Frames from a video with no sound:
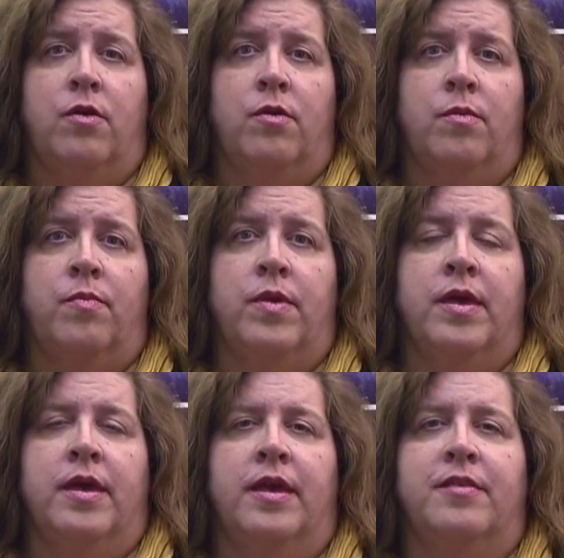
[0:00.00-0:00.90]
home
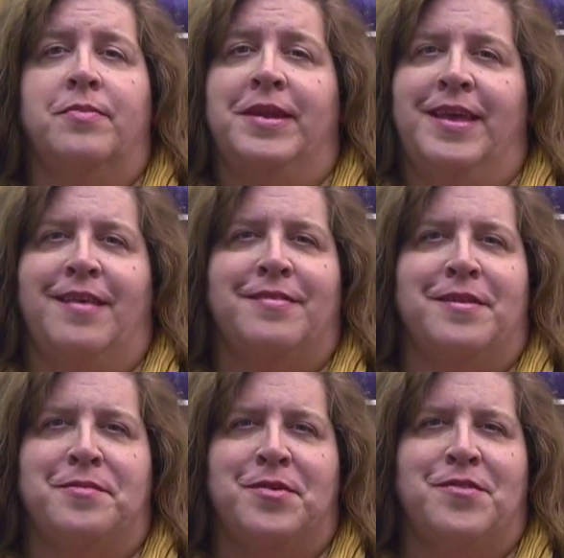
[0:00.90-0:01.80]
is when guests
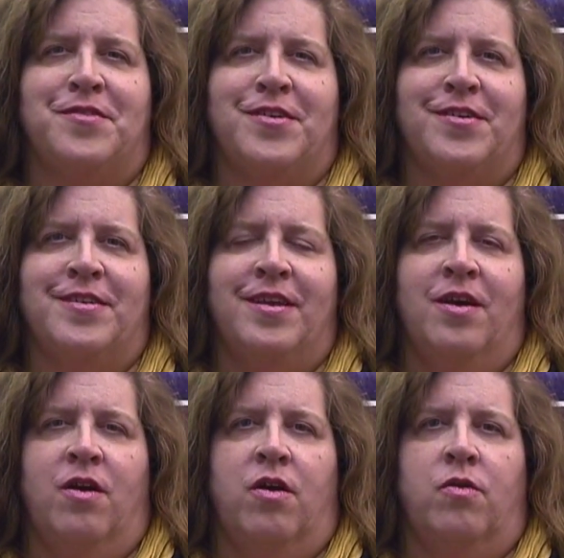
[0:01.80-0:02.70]
come over
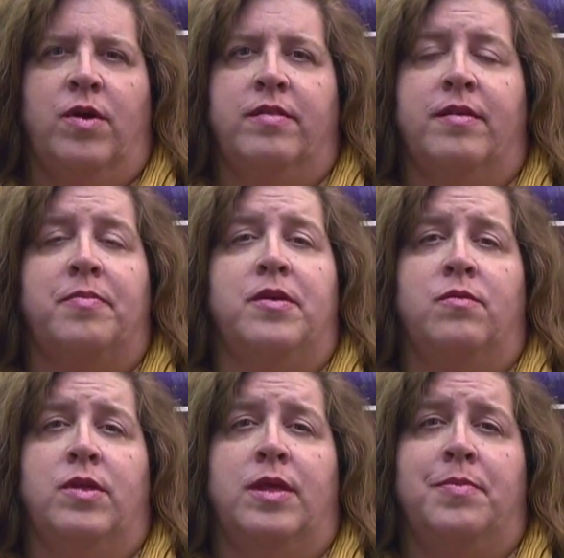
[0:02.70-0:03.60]
or when
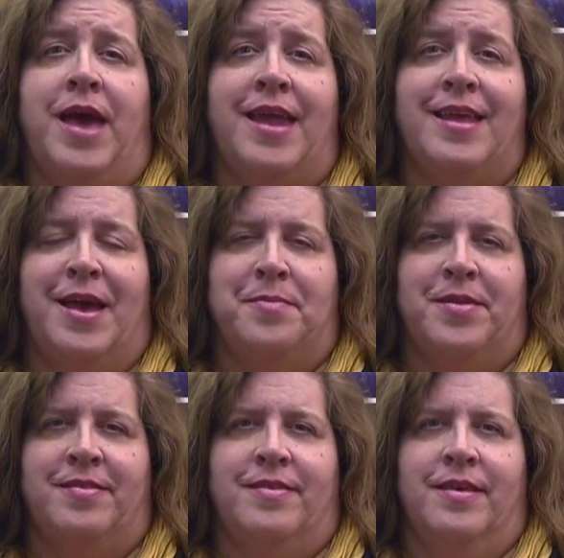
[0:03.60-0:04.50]
something really bad
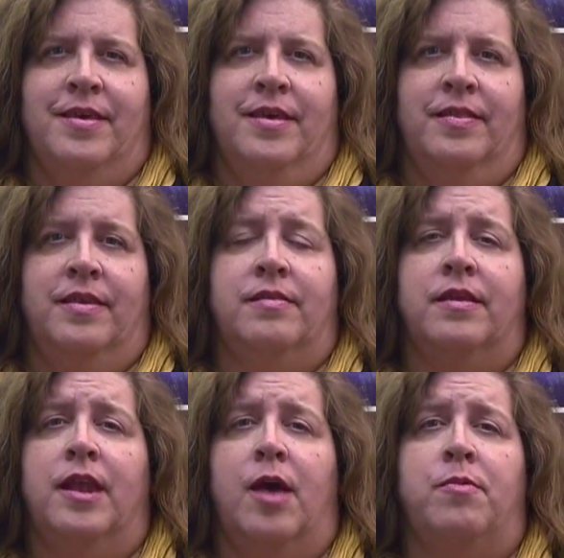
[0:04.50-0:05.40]
happens. This
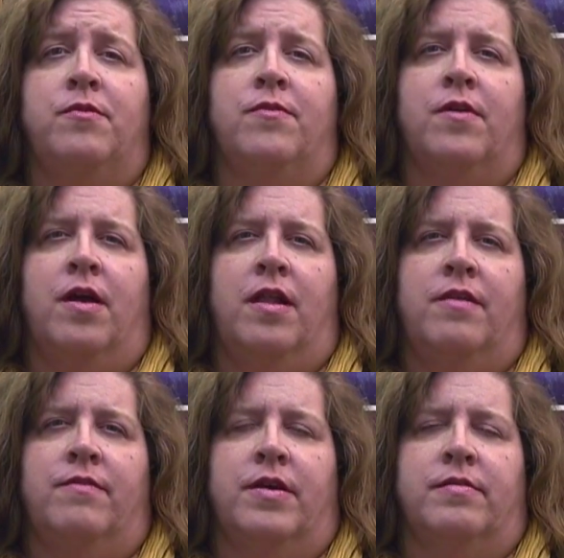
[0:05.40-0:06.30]
can happen for
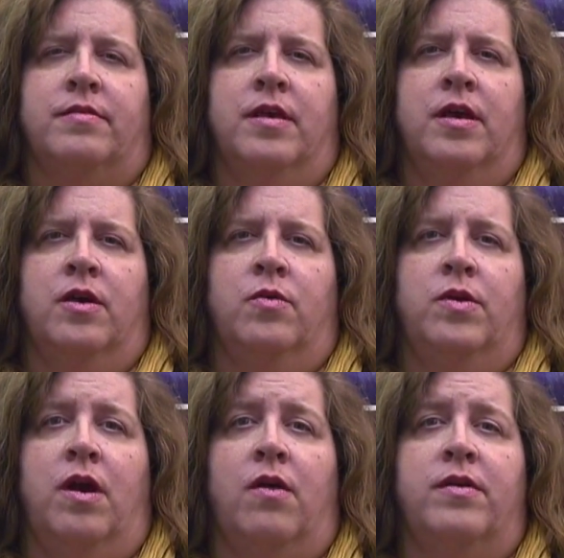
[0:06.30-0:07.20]
all of us.
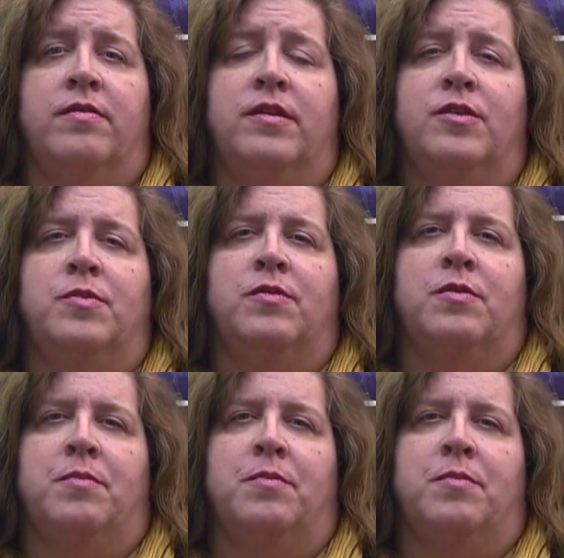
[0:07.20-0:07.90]
We always need to be